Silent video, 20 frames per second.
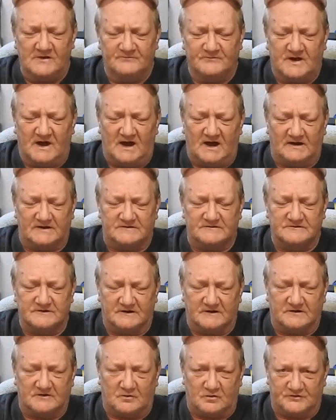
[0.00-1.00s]
I've got
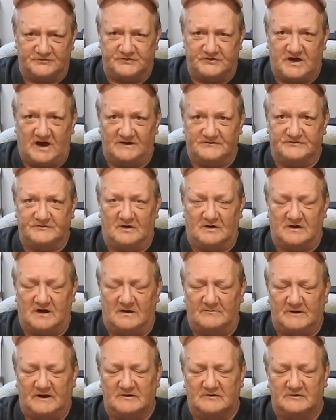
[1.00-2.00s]
of course, you guys know I
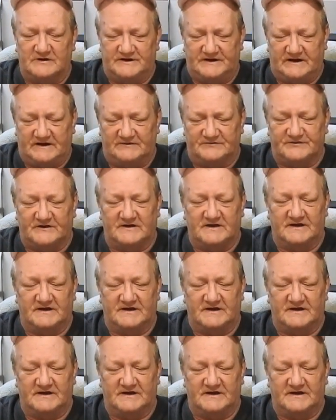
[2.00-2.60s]
got my greenhouse.